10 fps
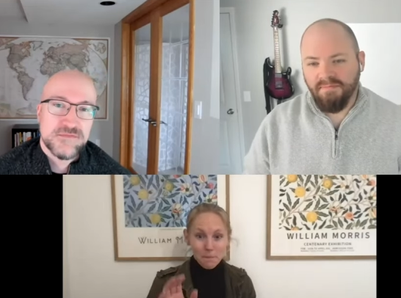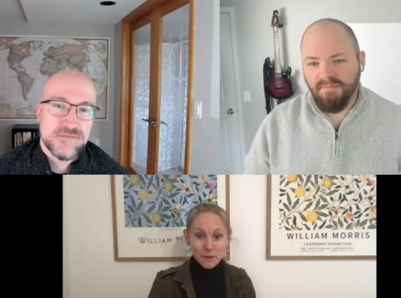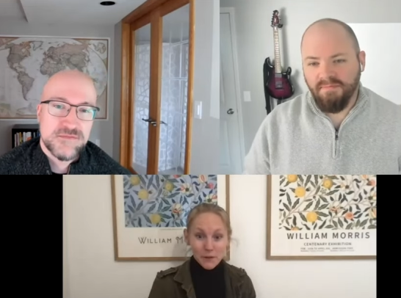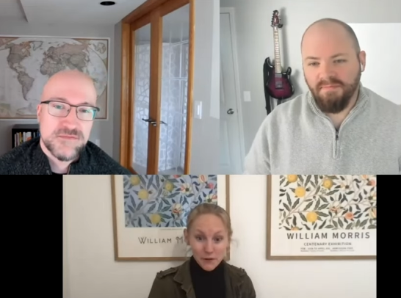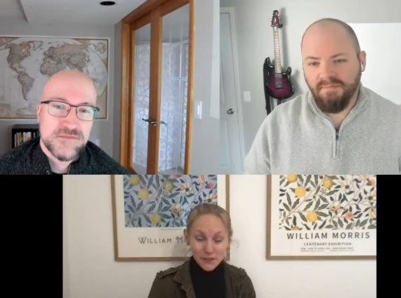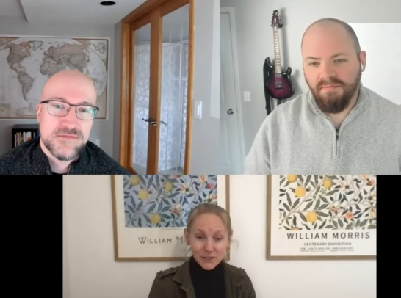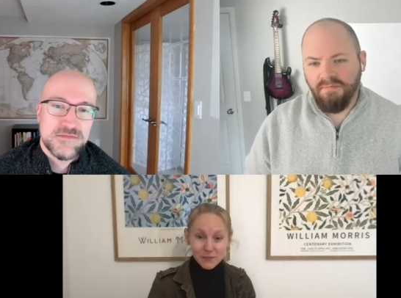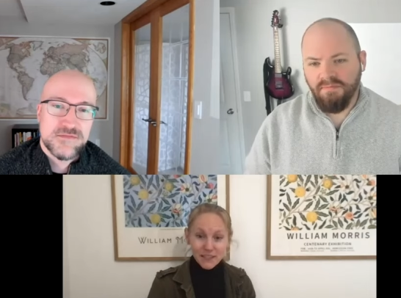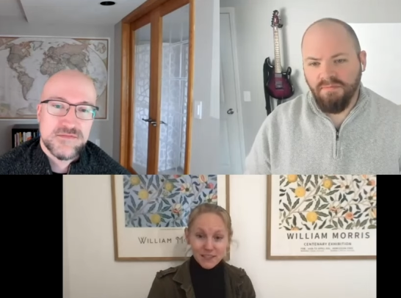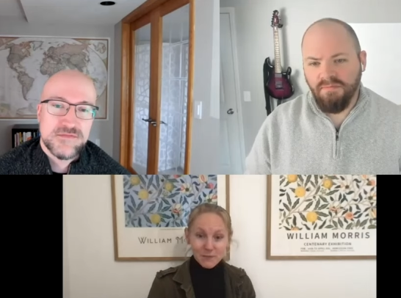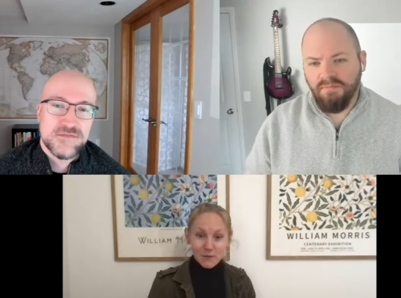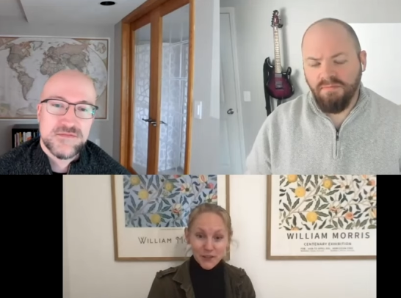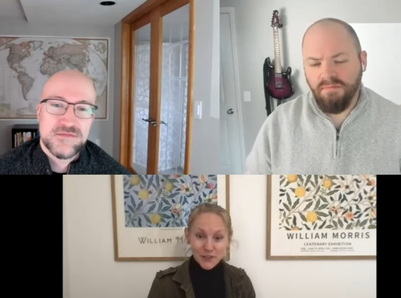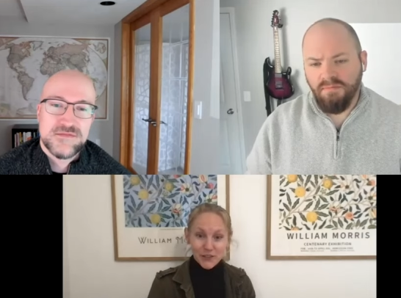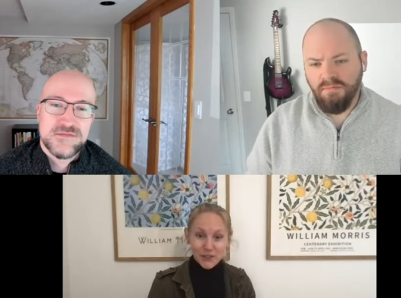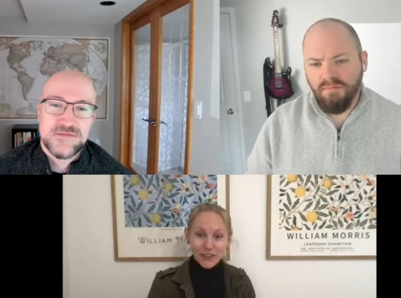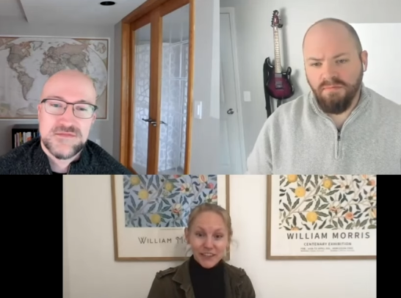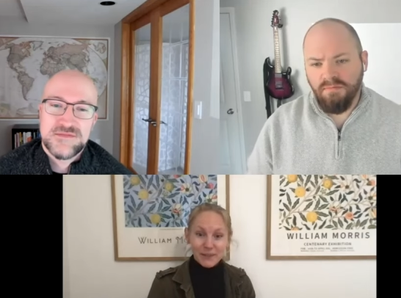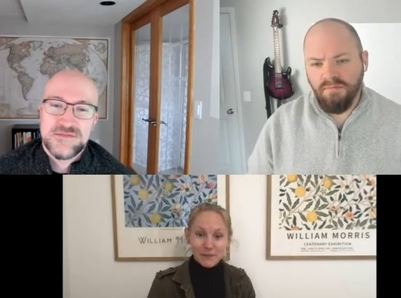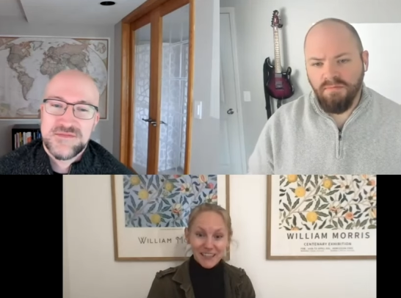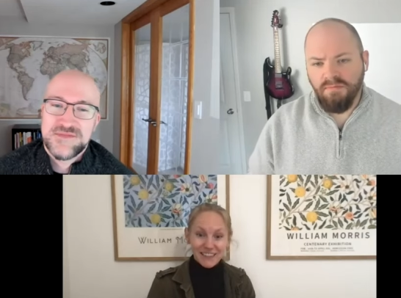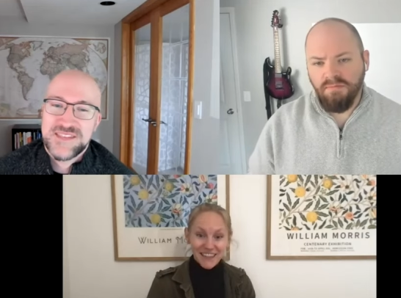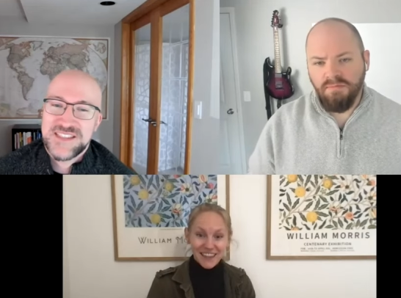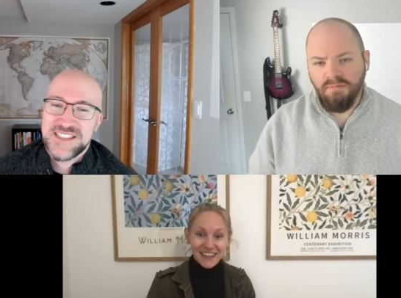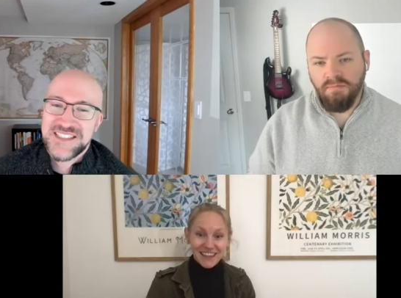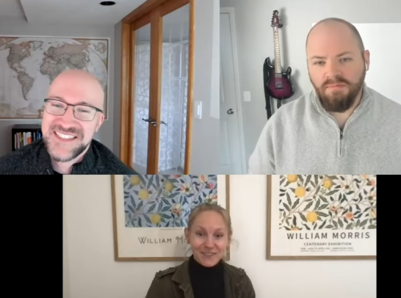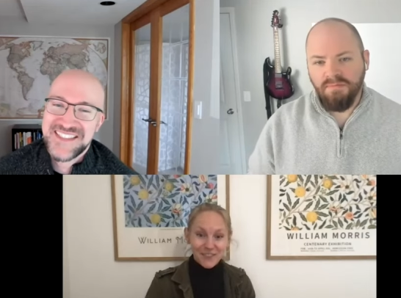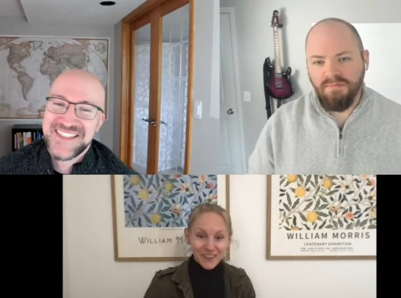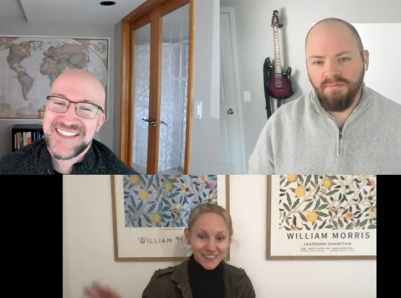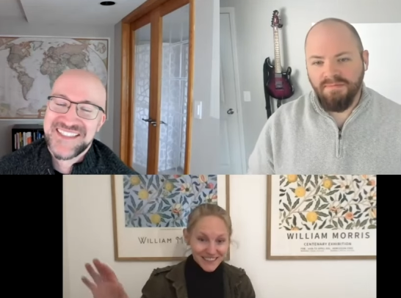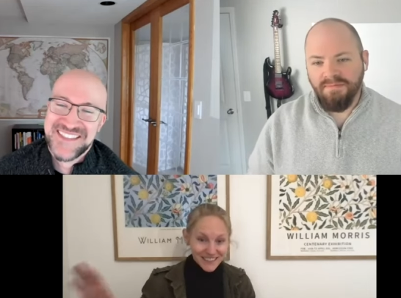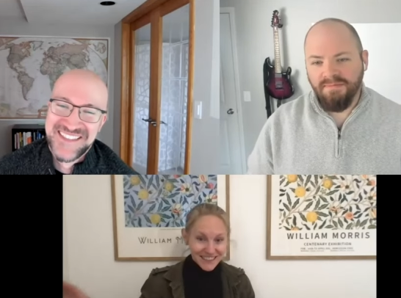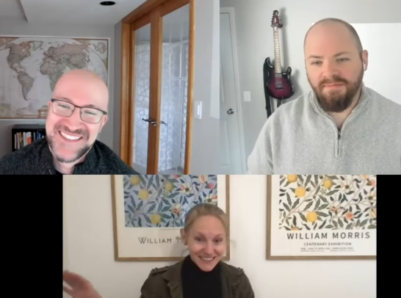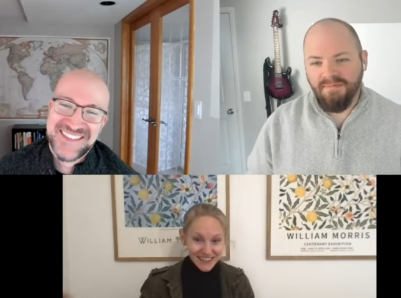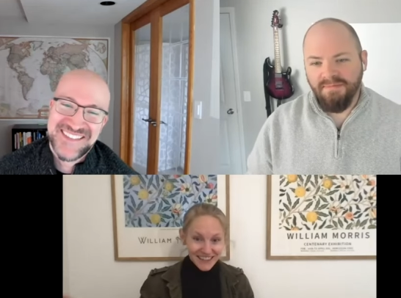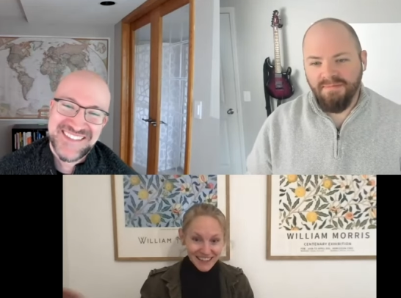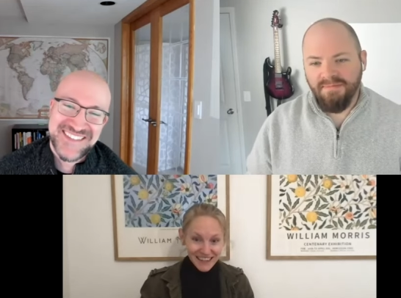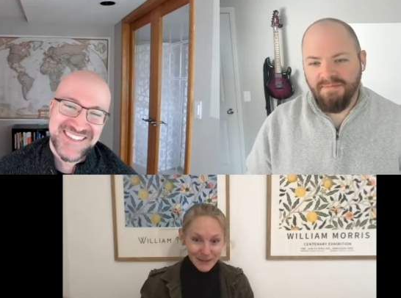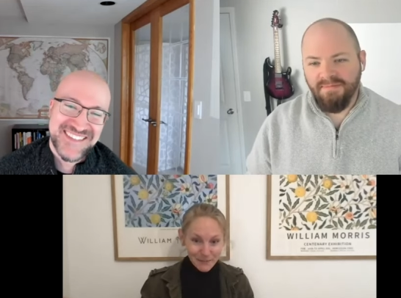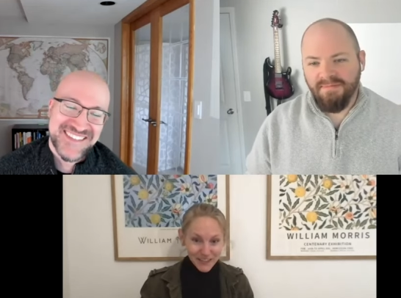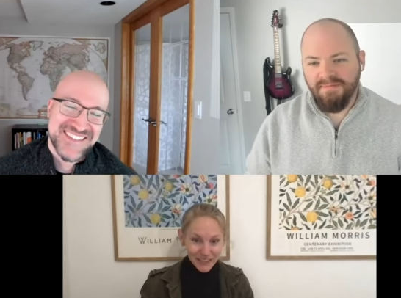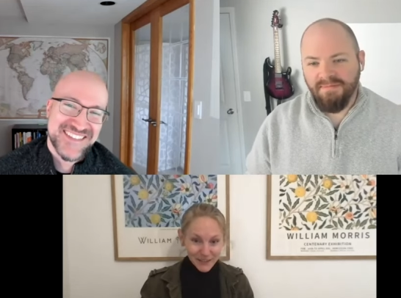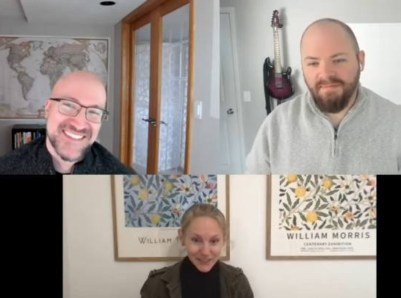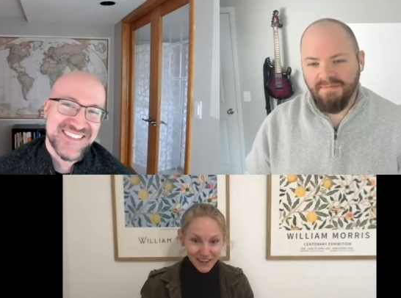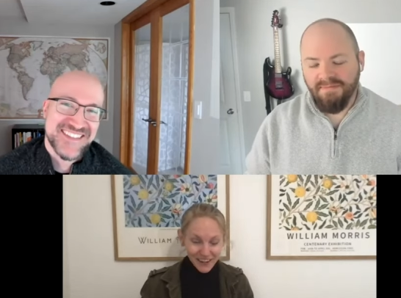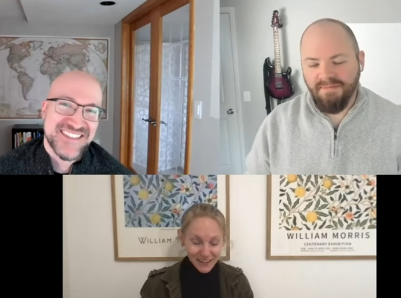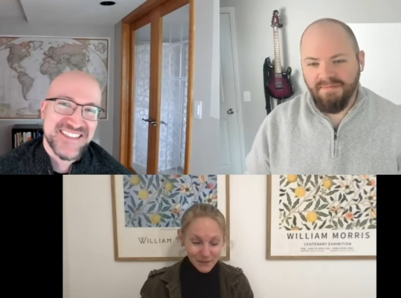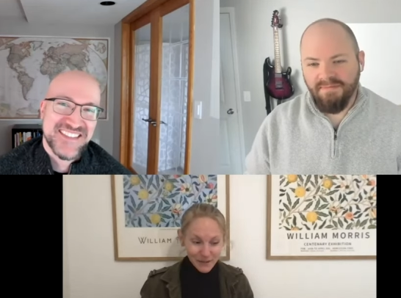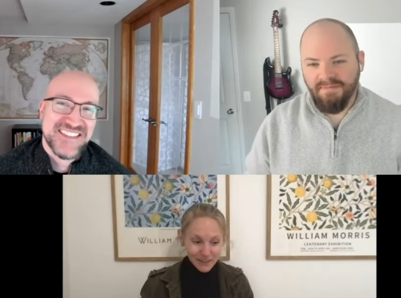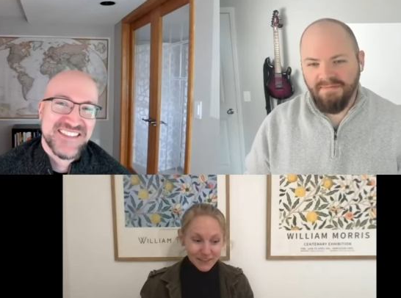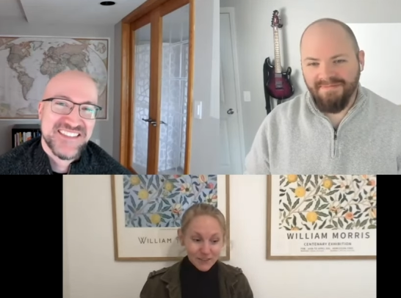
Speaker 1: But don't dismiss the book too quickly because I think it falls into the second camp that I was talking about.